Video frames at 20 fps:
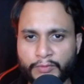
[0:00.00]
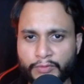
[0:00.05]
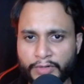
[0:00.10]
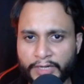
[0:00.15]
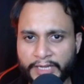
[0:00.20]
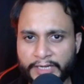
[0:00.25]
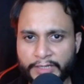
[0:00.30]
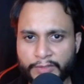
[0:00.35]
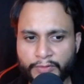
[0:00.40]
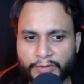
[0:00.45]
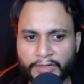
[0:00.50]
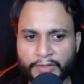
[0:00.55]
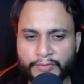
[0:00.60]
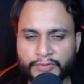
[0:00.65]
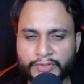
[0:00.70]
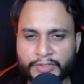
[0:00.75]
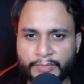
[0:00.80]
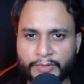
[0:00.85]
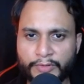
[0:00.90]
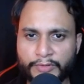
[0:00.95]
would like to
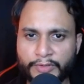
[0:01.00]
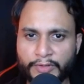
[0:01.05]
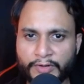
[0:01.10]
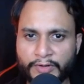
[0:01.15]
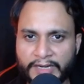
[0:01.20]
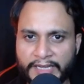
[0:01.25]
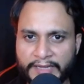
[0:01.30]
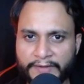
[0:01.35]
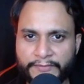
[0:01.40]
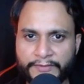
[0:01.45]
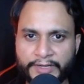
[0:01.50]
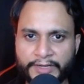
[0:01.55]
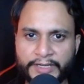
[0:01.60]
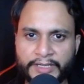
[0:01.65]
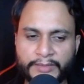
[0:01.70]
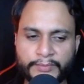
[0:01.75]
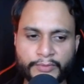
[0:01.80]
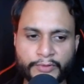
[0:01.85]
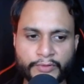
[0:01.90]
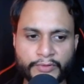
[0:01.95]
announce about our live
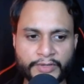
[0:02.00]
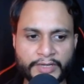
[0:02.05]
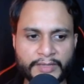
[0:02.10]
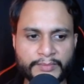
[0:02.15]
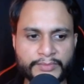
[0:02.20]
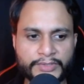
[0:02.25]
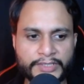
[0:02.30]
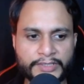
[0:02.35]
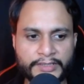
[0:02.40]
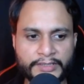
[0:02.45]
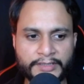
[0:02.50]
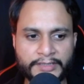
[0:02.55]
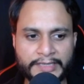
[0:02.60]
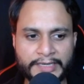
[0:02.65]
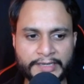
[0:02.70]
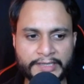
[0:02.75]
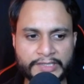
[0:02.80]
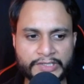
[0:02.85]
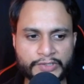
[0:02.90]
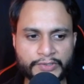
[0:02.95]
training programs,
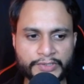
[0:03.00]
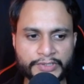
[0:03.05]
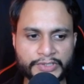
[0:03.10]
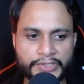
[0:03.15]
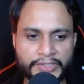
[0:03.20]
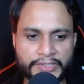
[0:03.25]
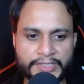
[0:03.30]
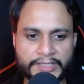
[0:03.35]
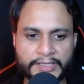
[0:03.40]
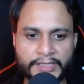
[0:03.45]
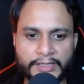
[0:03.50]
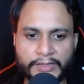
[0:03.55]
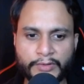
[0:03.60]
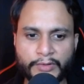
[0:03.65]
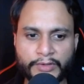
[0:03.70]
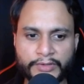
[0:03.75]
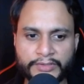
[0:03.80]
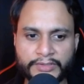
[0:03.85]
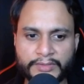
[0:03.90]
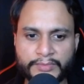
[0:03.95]
data structures and
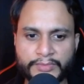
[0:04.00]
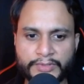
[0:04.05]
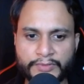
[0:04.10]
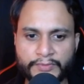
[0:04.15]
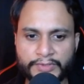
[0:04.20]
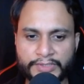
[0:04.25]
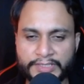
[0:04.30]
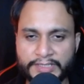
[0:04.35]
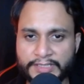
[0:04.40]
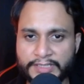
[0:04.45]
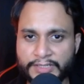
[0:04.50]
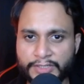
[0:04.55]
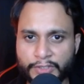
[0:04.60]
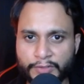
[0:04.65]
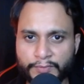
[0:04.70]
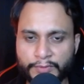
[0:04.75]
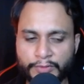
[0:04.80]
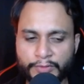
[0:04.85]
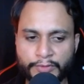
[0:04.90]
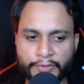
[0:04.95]
algorithms, which is
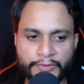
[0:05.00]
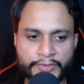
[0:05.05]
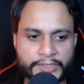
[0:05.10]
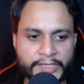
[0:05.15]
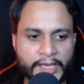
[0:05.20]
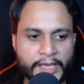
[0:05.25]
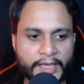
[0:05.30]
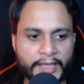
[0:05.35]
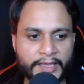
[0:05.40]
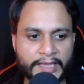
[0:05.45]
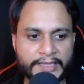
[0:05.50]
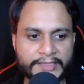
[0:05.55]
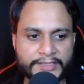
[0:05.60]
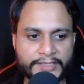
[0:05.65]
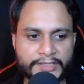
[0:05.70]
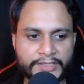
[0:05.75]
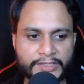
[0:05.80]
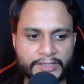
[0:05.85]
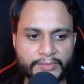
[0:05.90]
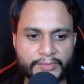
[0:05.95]
interview dose, and
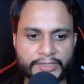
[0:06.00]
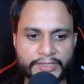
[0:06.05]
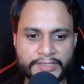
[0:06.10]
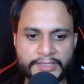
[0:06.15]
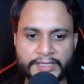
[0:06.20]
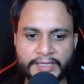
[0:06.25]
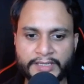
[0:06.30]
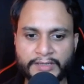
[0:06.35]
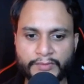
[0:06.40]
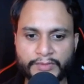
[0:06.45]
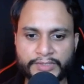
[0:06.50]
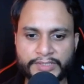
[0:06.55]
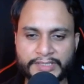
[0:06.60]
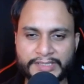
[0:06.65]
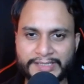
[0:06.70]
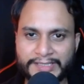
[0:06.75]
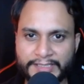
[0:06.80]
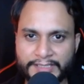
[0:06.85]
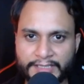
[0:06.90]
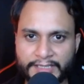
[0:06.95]
system design, which
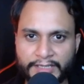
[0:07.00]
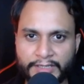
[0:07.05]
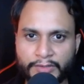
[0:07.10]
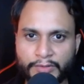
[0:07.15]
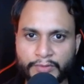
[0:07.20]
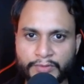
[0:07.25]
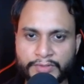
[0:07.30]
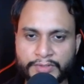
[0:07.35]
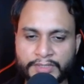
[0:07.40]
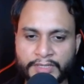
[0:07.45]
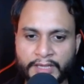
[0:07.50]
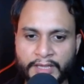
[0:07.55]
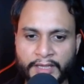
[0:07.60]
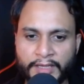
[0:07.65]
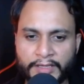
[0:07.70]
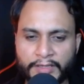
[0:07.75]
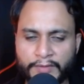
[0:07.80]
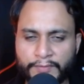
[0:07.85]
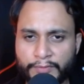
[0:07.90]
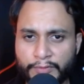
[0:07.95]
is design dose.
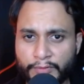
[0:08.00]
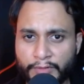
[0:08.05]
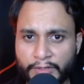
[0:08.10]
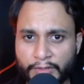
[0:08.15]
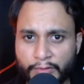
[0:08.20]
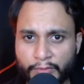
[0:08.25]
If you are